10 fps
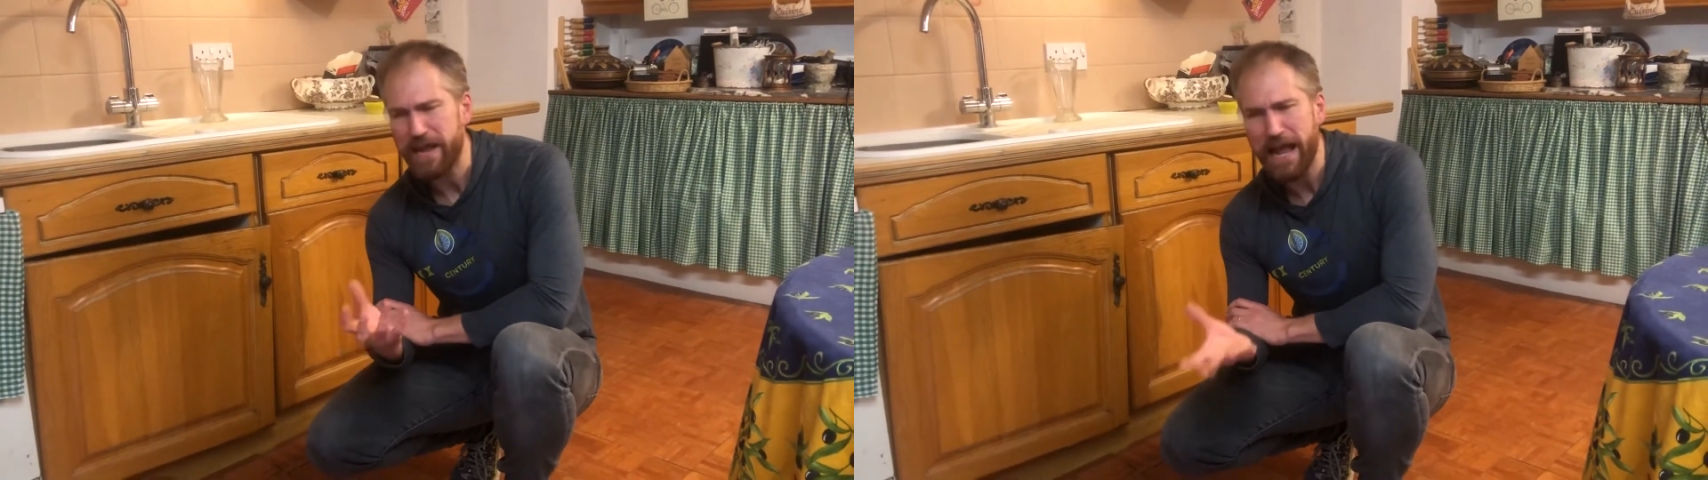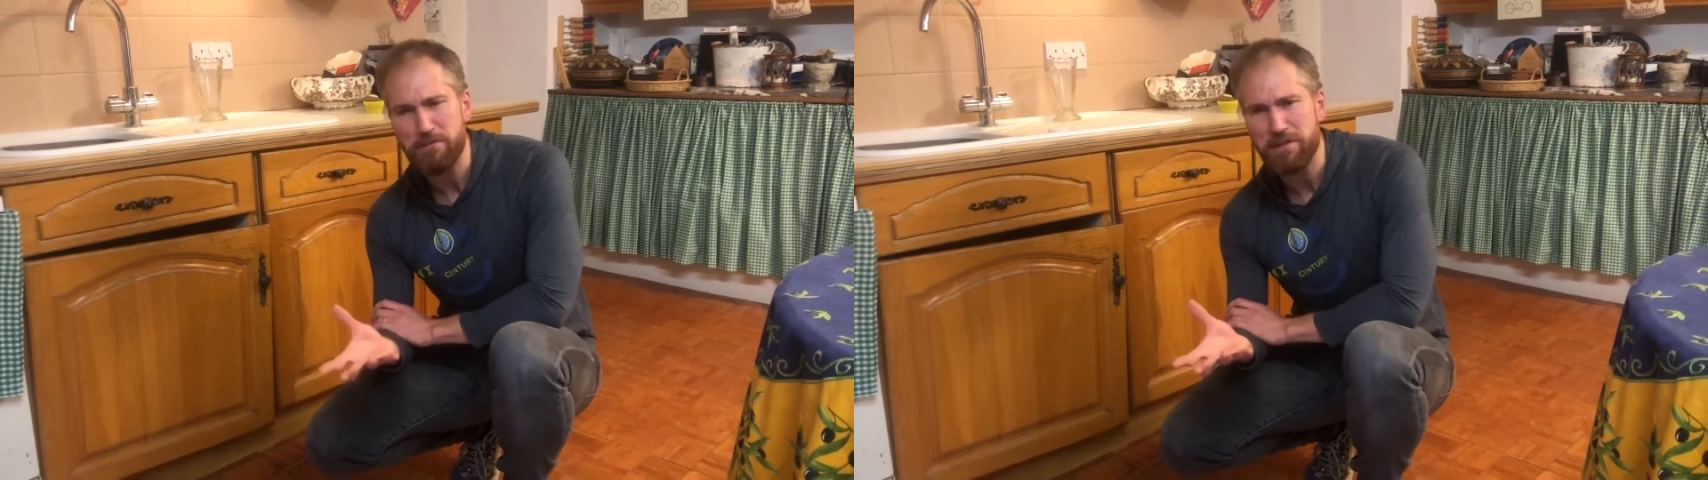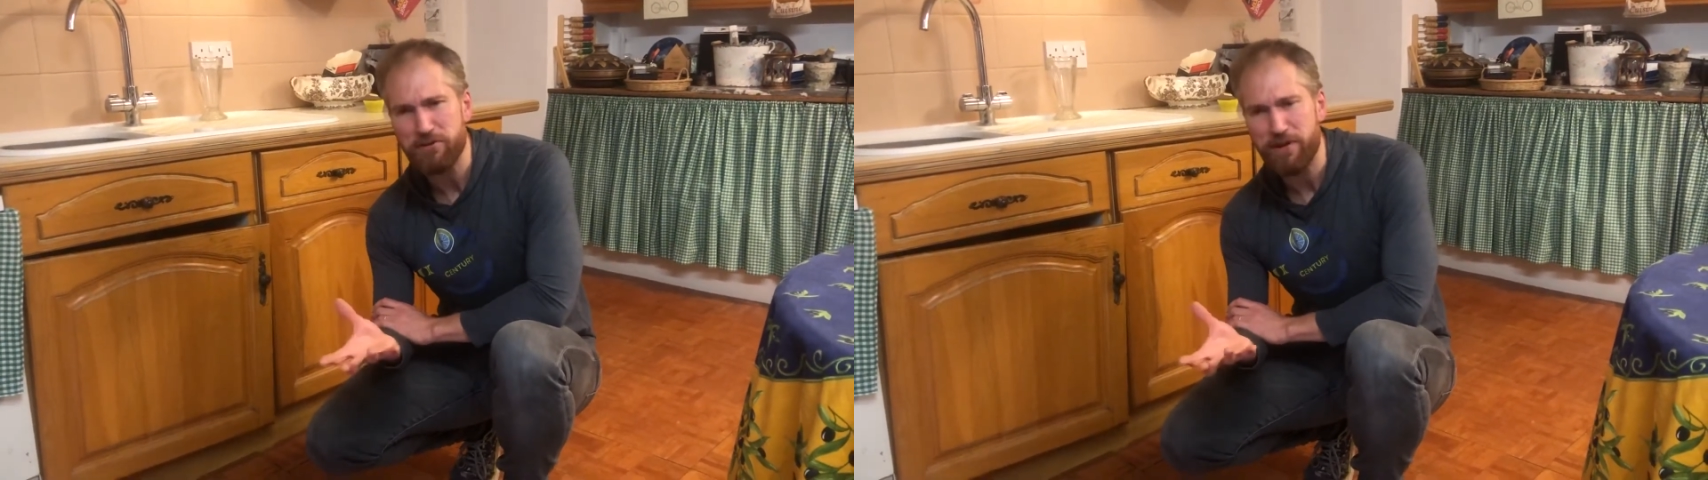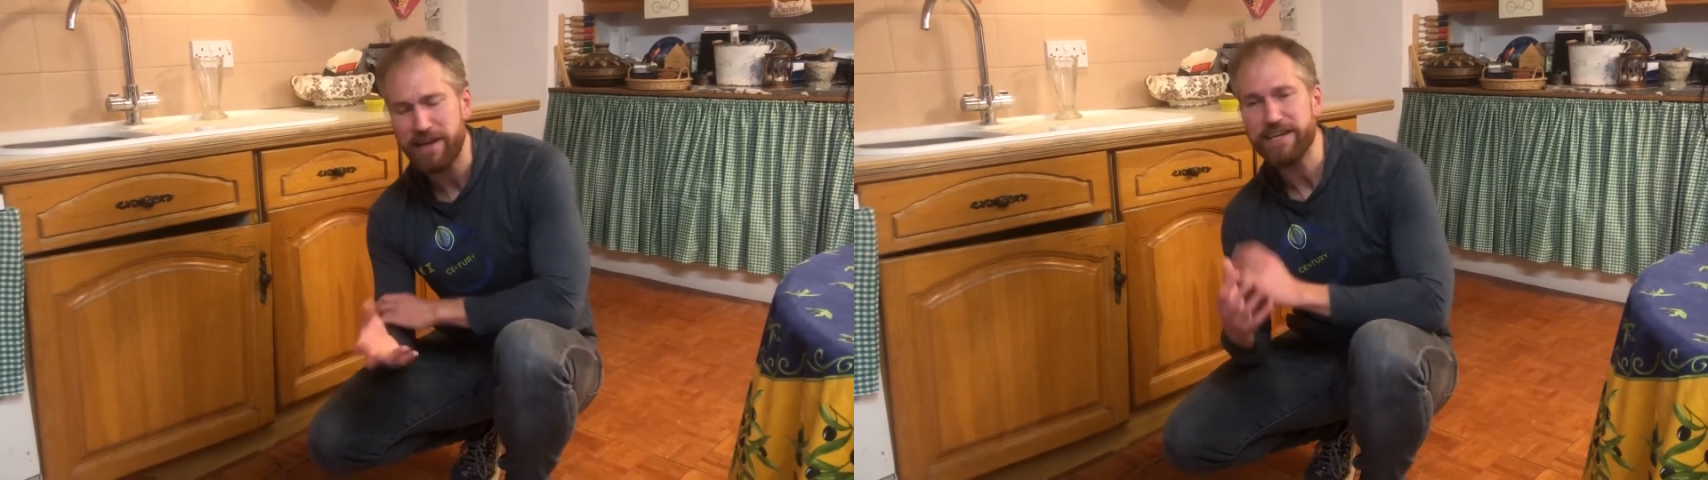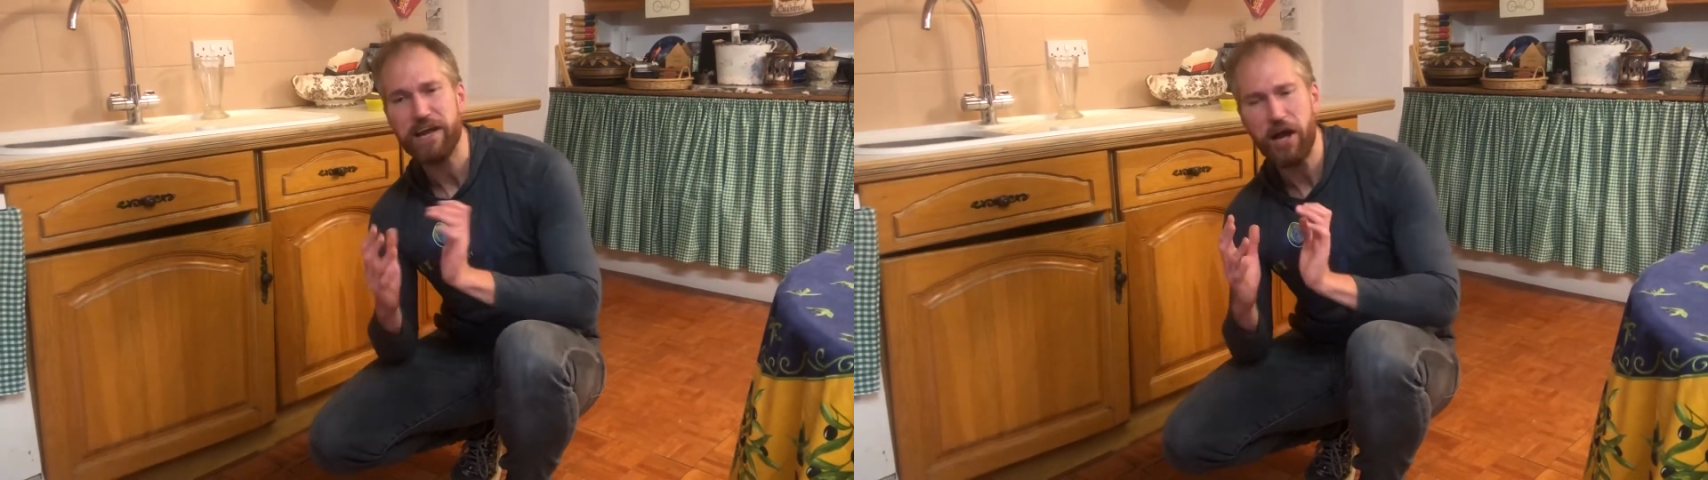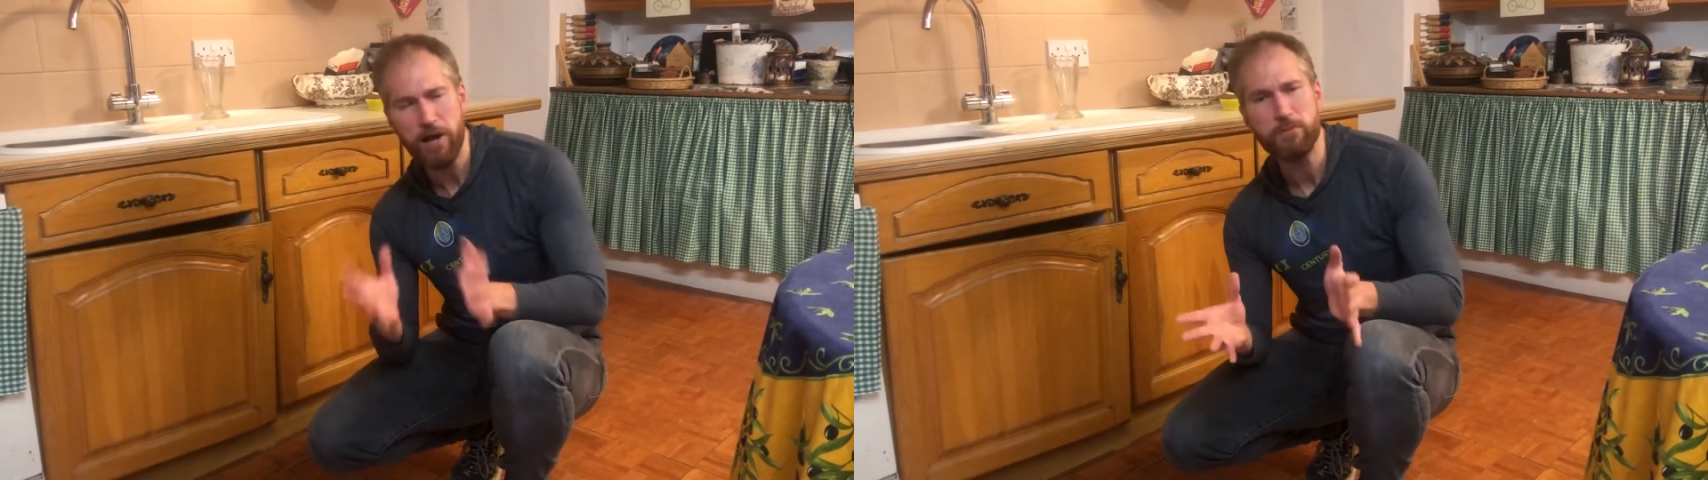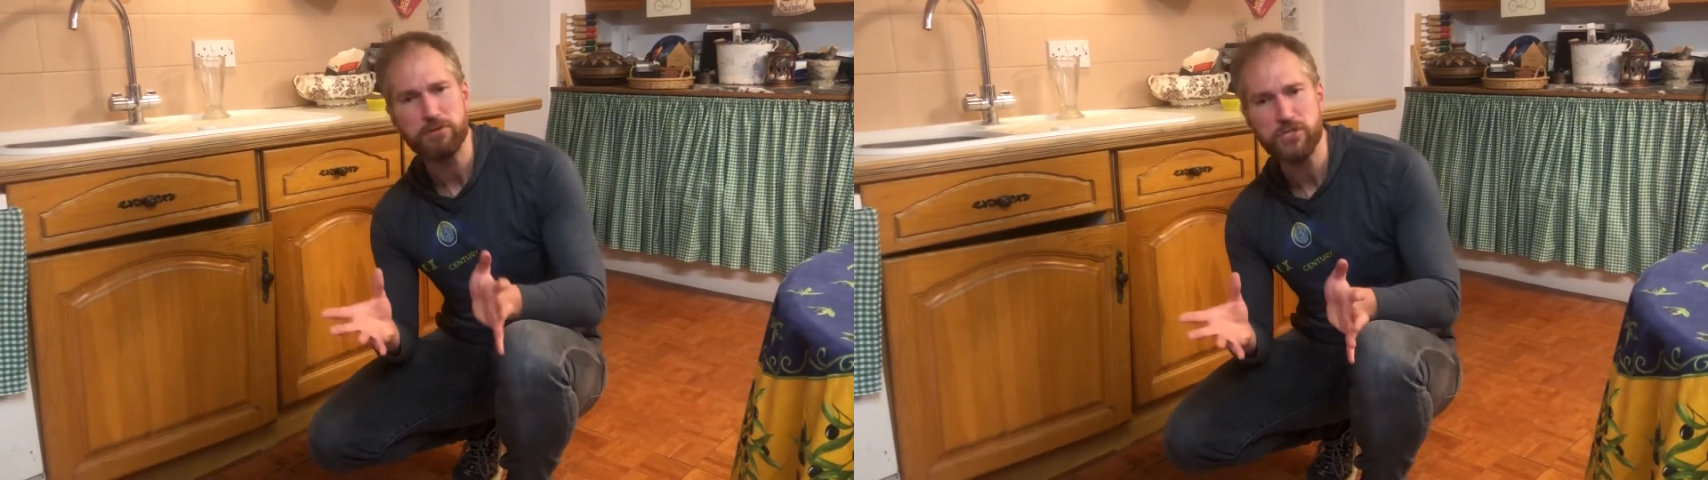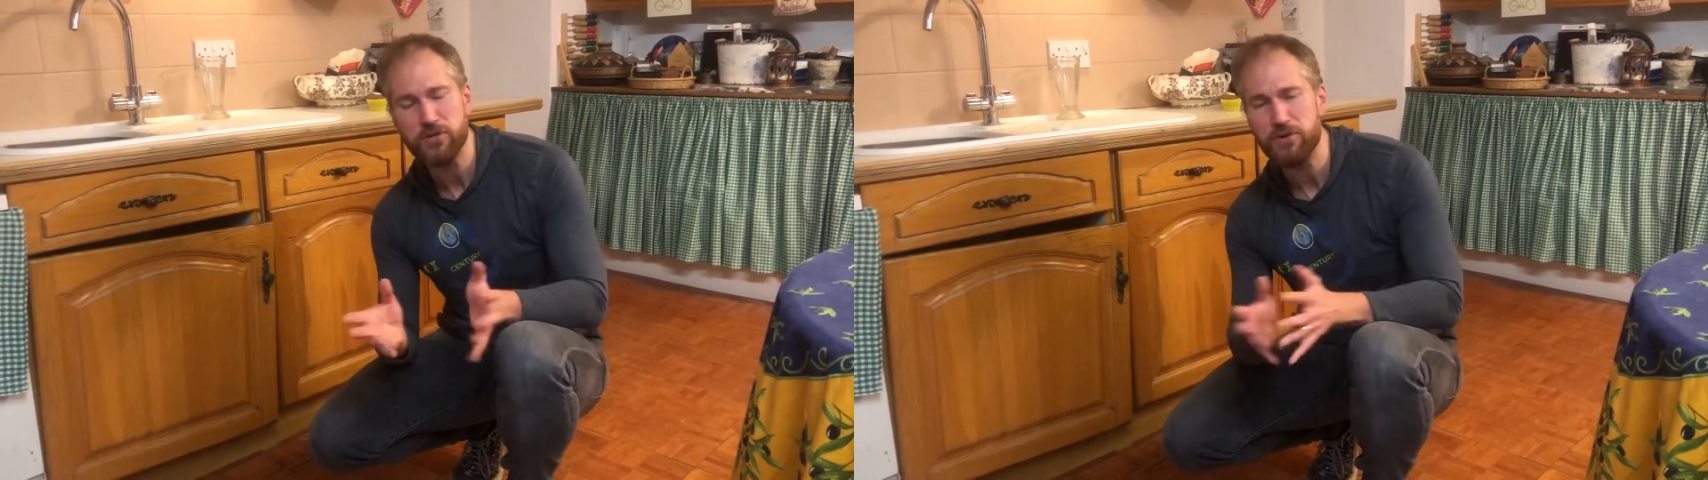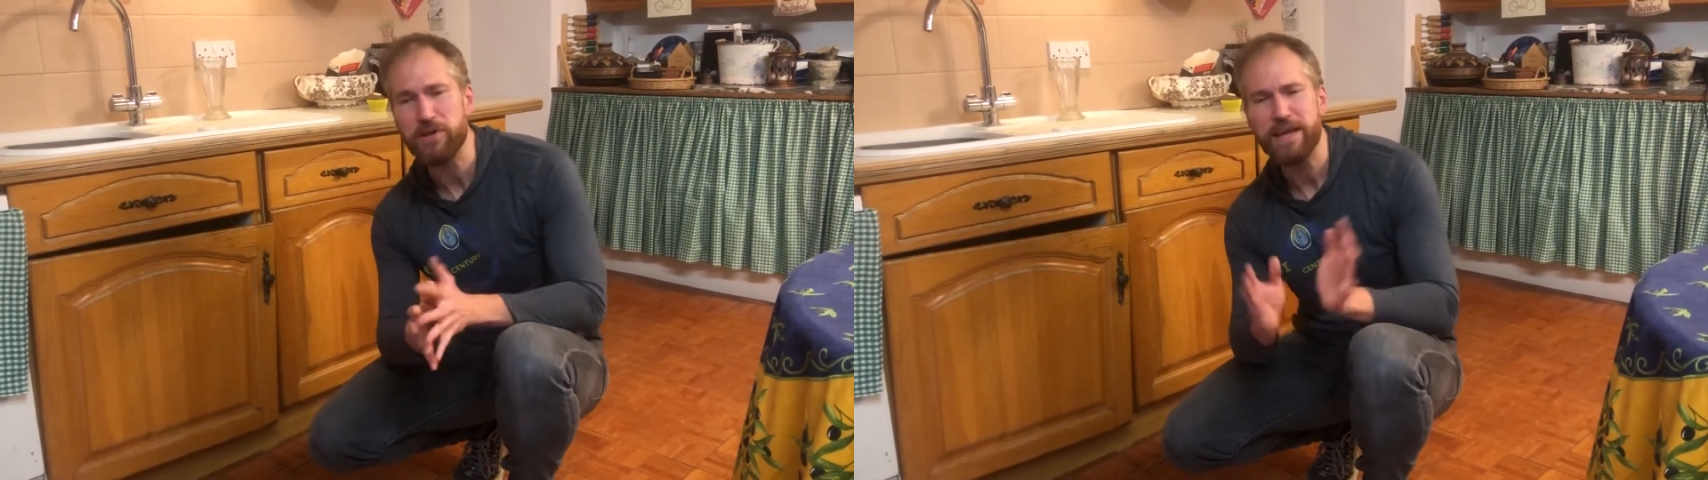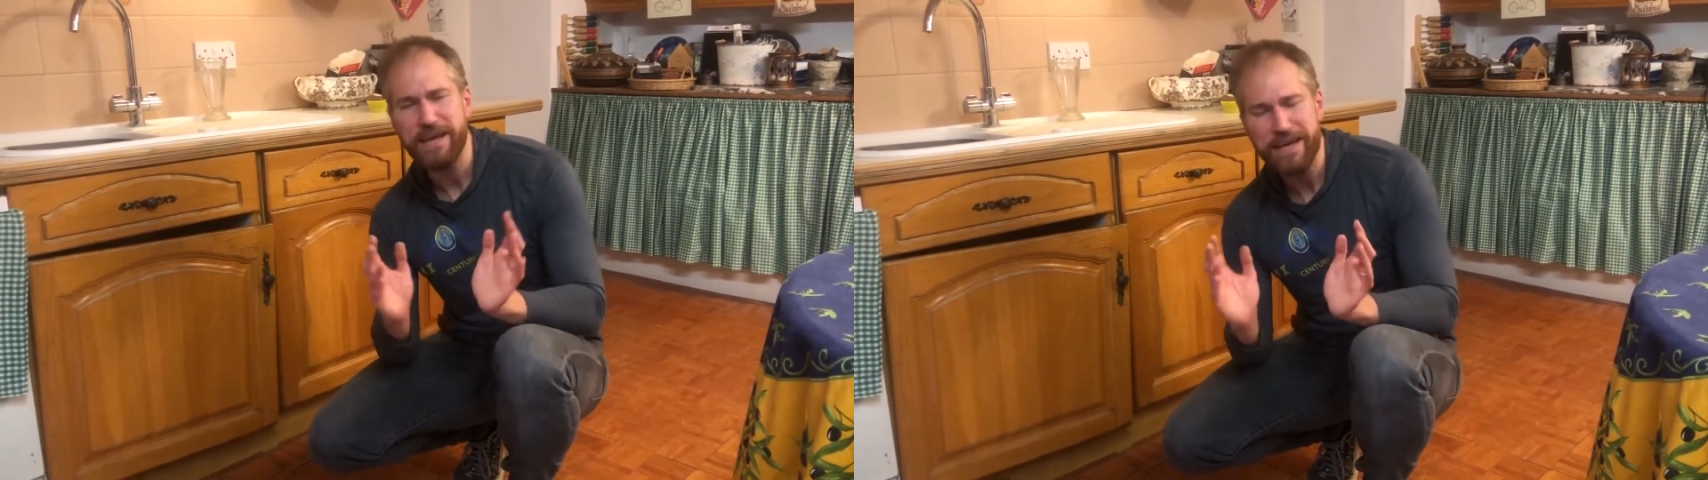How's it cracking? I'm not sure.